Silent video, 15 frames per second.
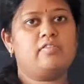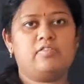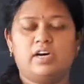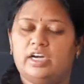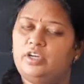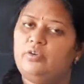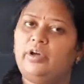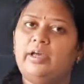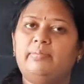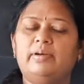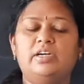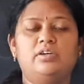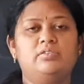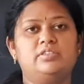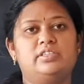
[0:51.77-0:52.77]
Are you
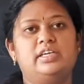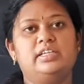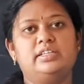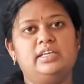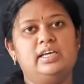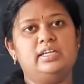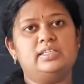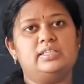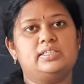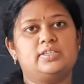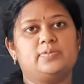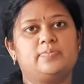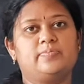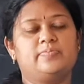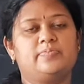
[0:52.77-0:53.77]
able to see things?
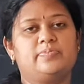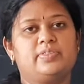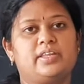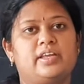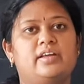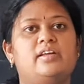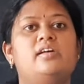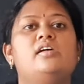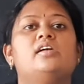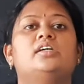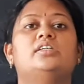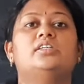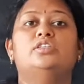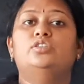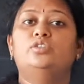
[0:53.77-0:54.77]

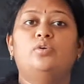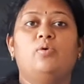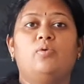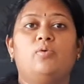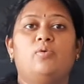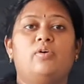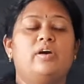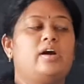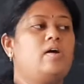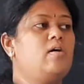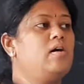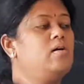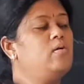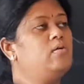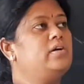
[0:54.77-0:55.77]
No.
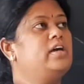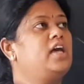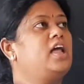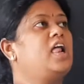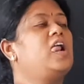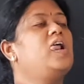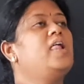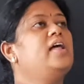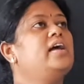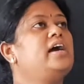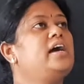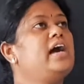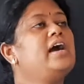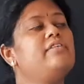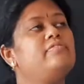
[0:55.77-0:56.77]
Okay.
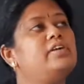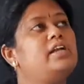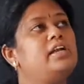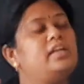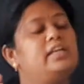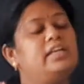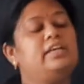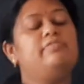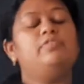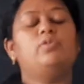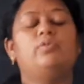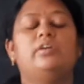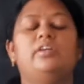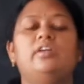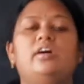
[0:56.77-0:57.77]
I will leave
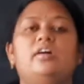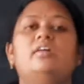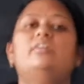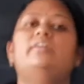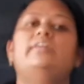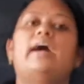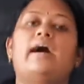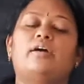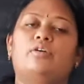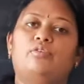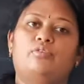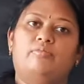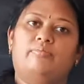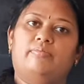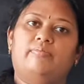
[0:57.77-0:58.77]
you in a dark
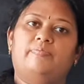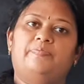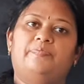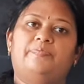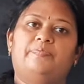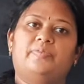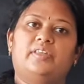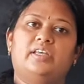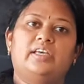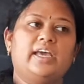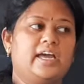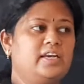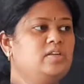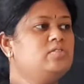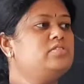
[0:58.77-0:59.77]
room.
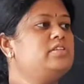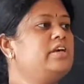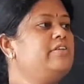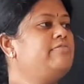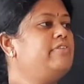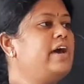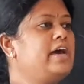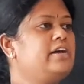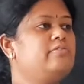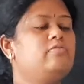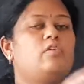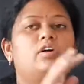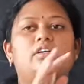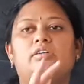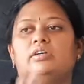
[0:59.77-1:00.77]
Can you see where
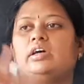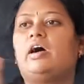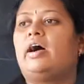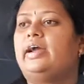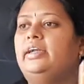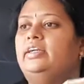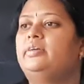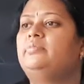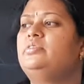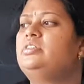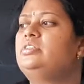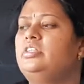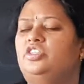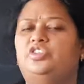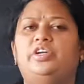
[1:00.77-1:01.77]
what item is
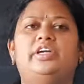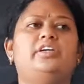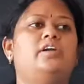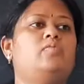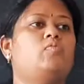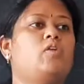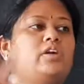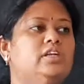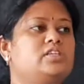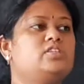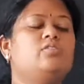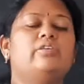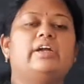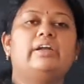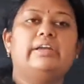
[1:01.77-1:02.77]
situated, what is
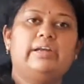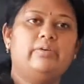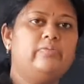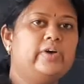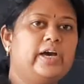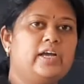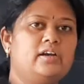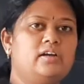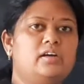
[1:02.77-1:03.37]
located where?